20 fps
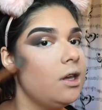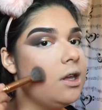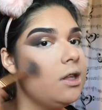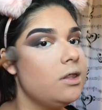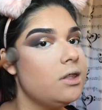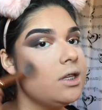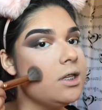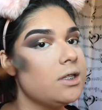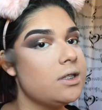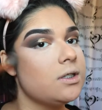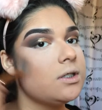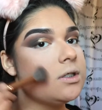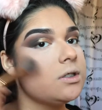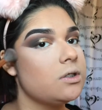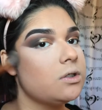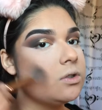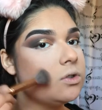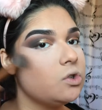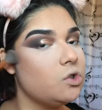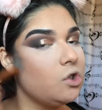And this
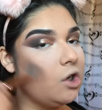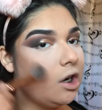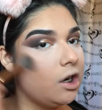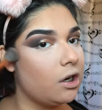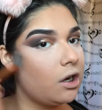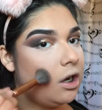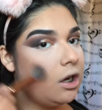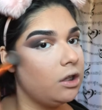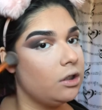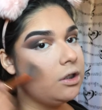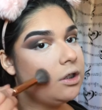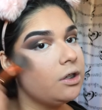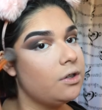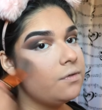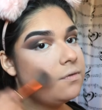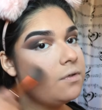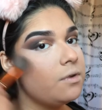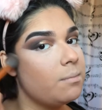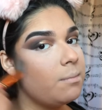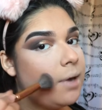dark color
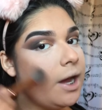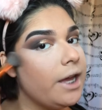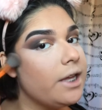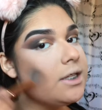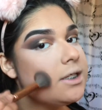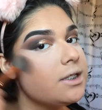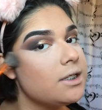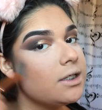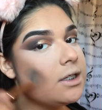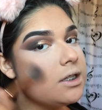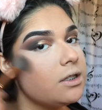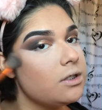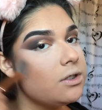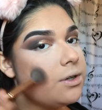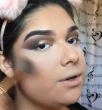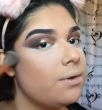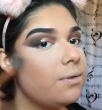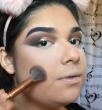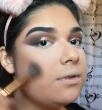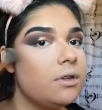for my skin
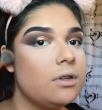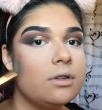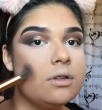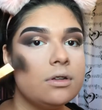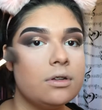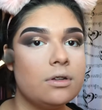tone